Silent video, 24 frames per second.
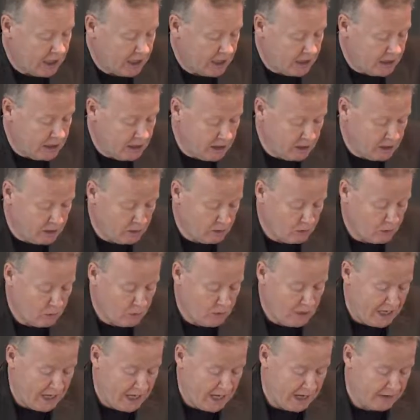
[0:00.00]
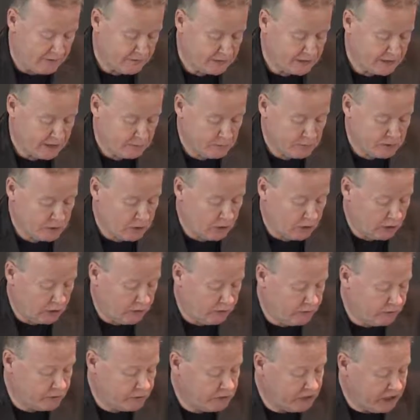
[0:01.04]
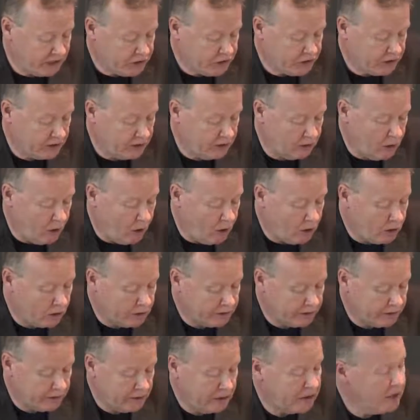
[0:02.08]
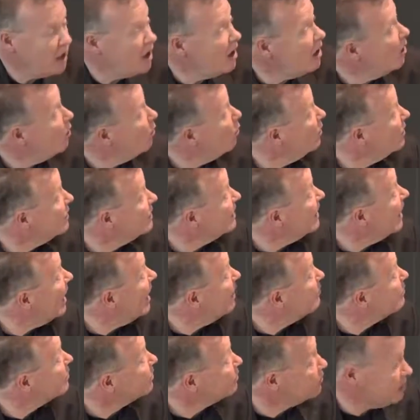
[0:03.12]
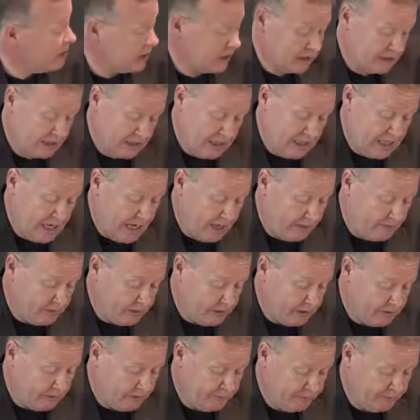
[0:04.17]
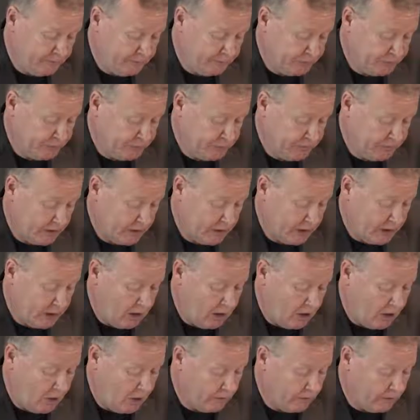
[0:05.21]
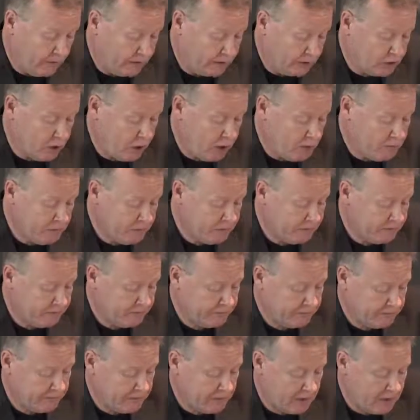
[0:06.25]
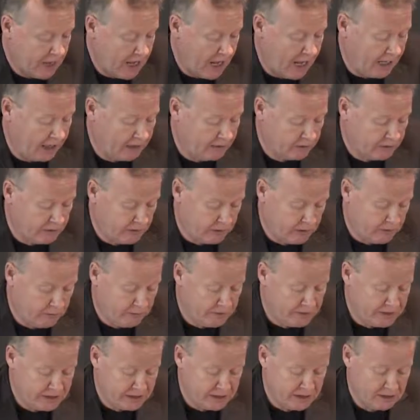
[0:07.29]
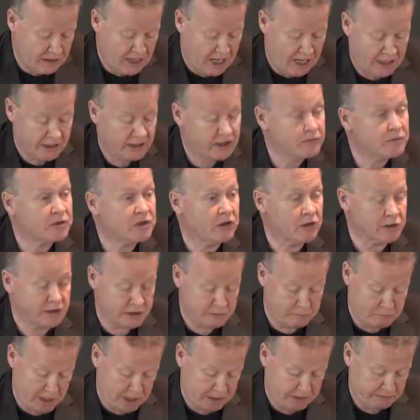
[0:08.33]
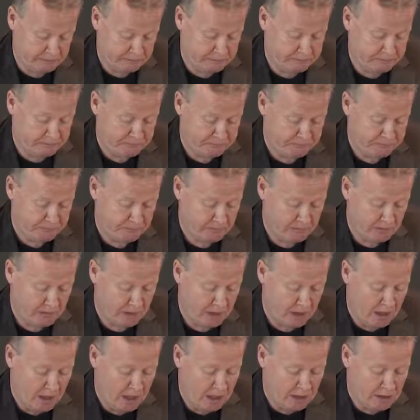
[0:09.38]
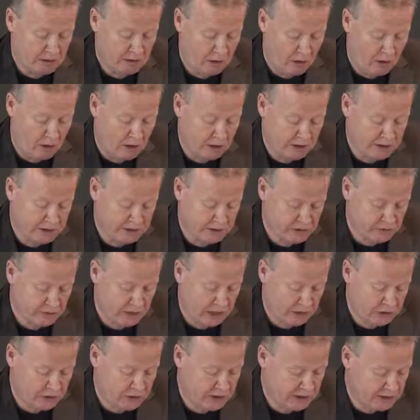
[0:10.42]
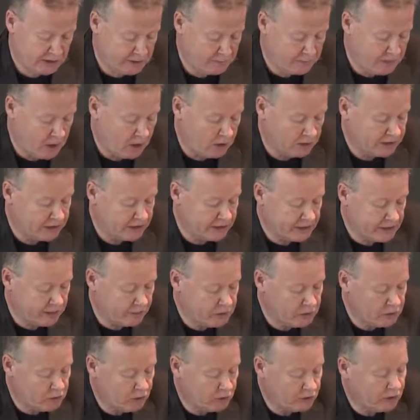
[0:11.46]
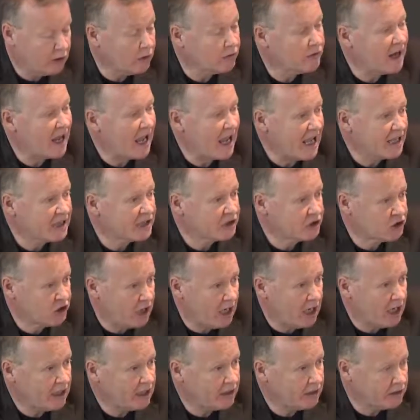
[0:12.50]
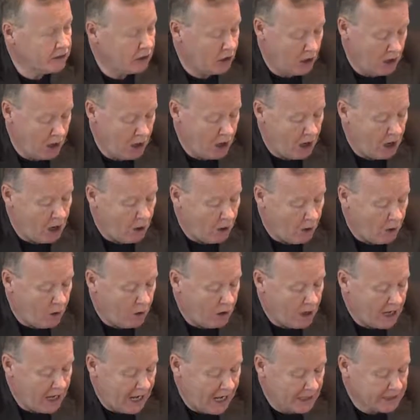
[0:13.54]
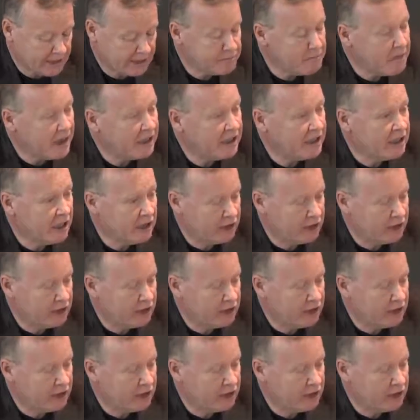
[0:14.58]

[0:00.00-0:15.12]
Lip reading: Here we have some sort of hierarchical order with abstract level on the top and the physical items on the bottom. The order structure is about some sort of has child or has many